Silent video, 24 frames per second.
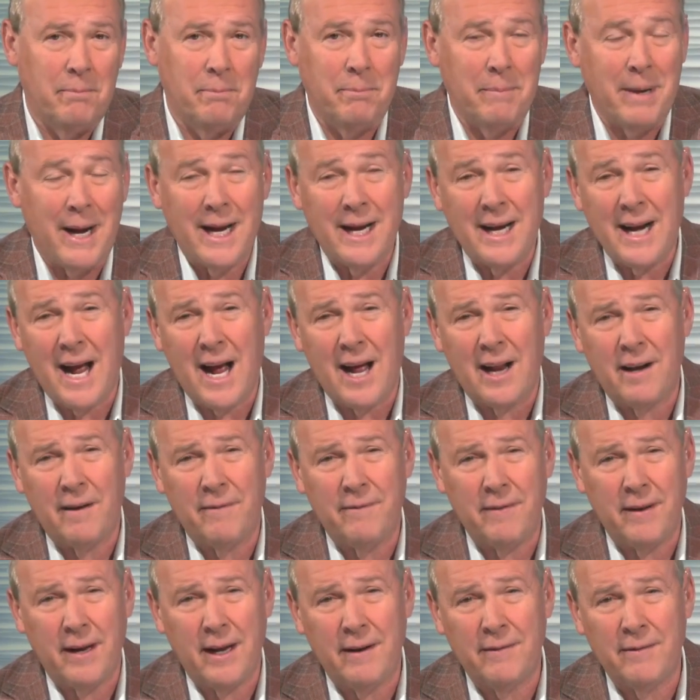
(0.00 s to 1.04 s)
may not
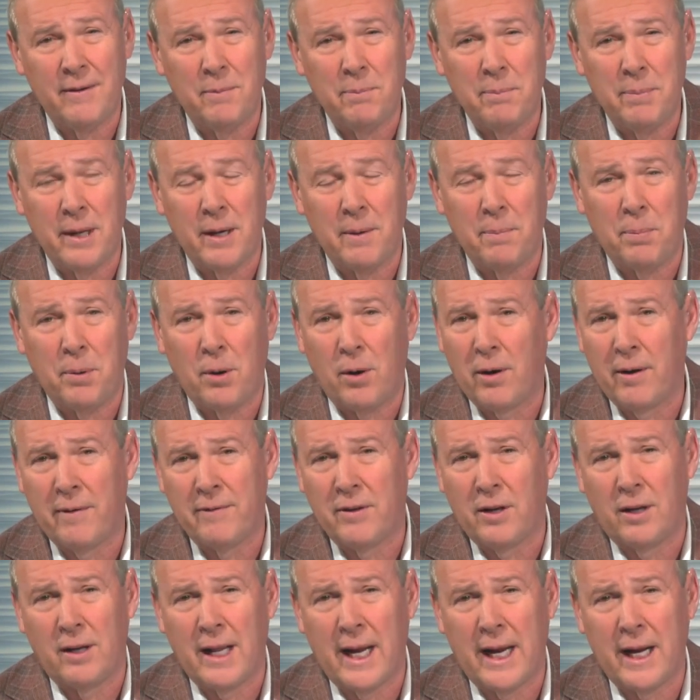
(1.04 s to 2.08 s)
have even been a part
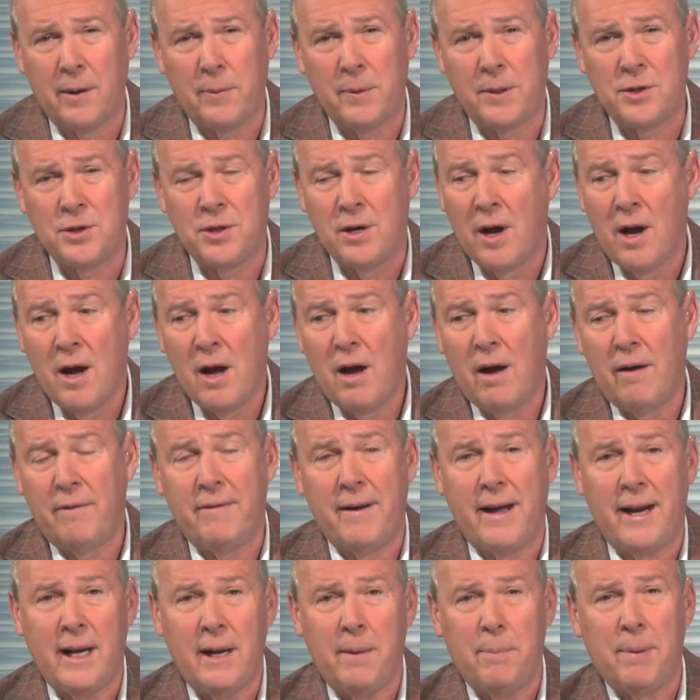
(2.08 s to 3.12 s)
of the language
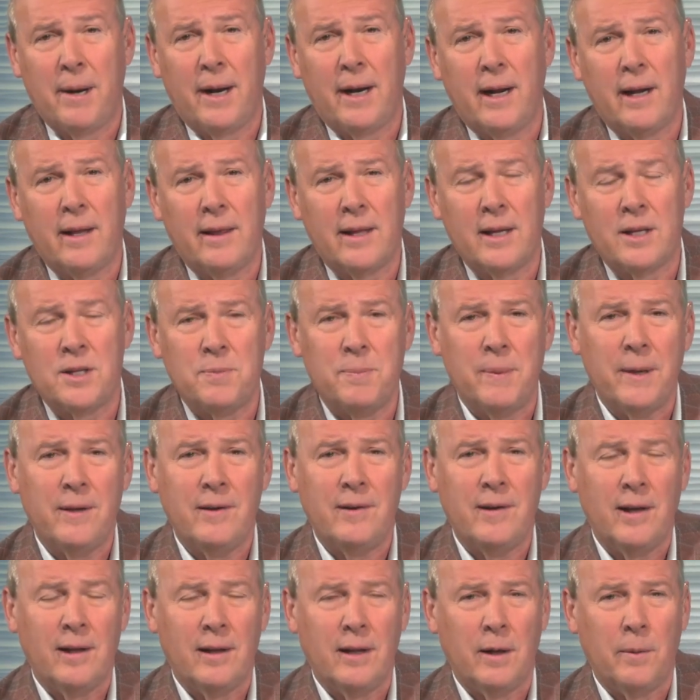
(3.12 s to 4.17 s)
of anybody that's
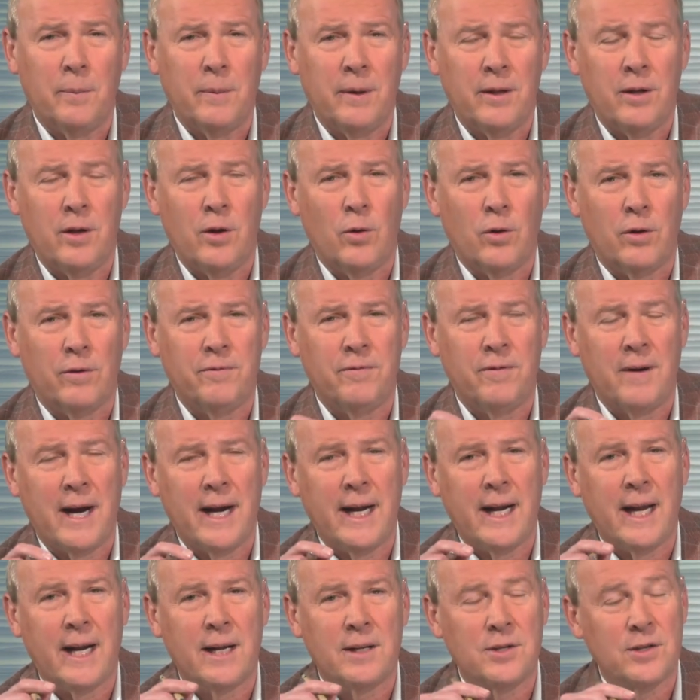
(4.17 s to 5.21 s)
been dealing with your
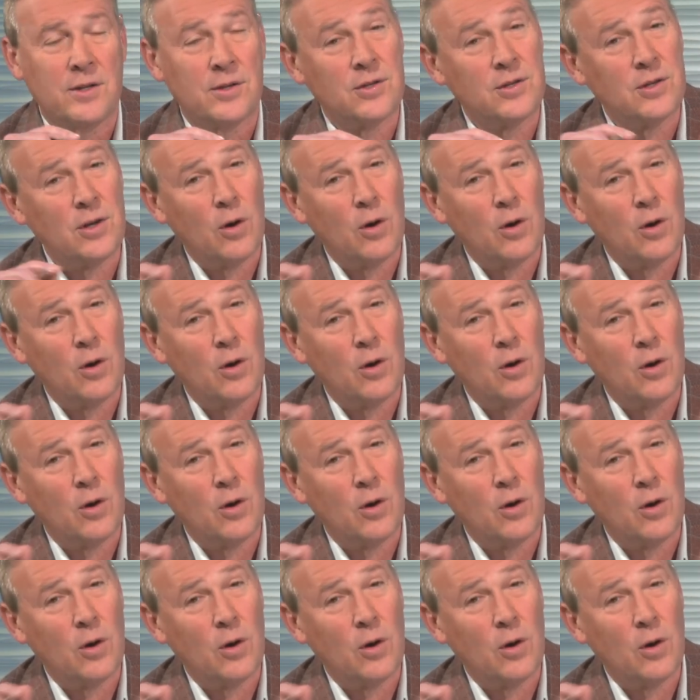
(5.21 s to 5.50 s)
finances.